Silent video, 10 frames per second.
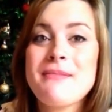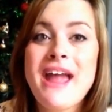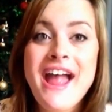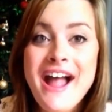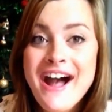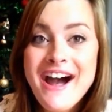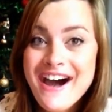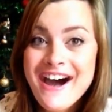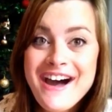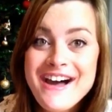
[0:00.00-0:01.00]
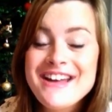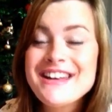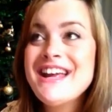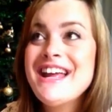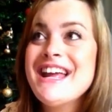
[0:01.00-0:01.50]
How hard
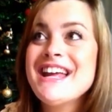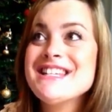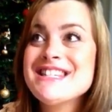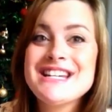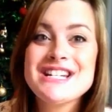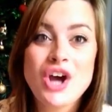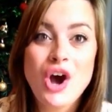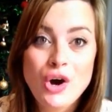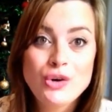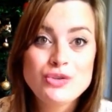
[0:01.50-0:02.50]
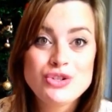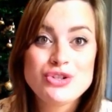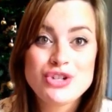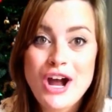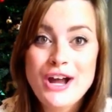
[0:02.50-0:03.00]
is it to hold your
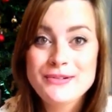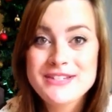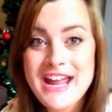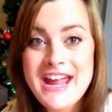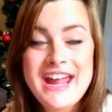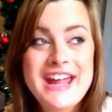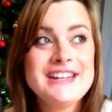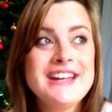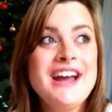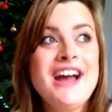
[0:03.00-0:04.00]
child's hand?